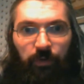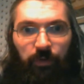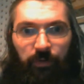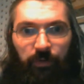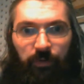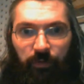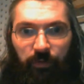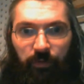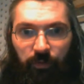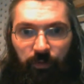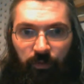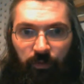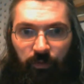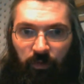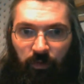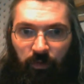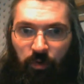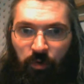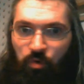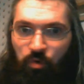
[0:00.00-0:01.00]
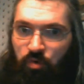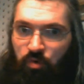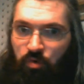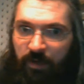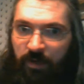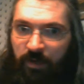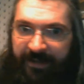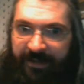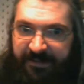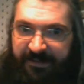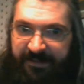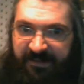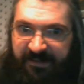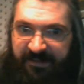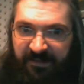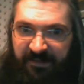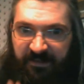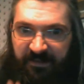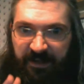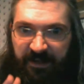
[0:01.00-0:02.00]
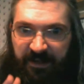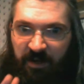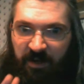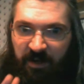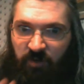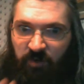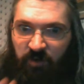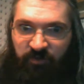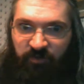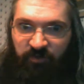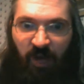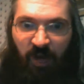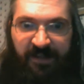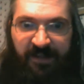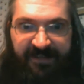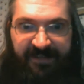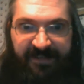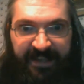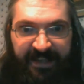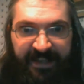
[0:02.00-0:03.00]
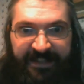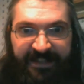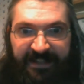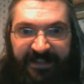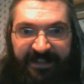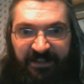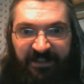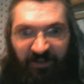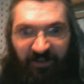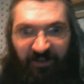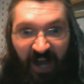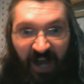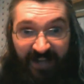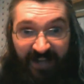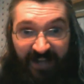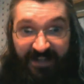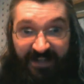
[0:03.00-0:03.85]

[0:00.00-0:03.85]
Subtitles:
who gets, you know, drugs they need to not